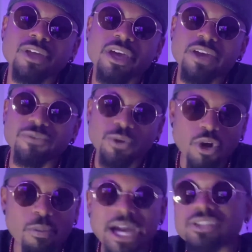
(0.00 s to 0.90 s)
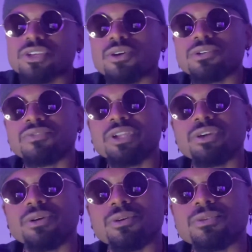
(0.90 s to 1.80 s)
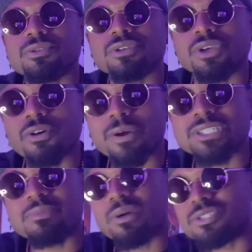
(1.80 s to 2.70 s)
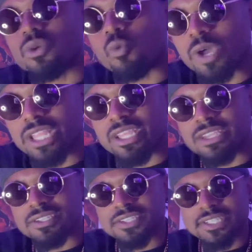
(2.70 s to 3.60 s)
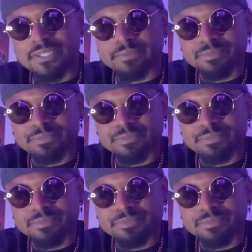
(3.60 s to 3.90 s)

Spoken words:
If you go back to those videos, you're going to be able to witness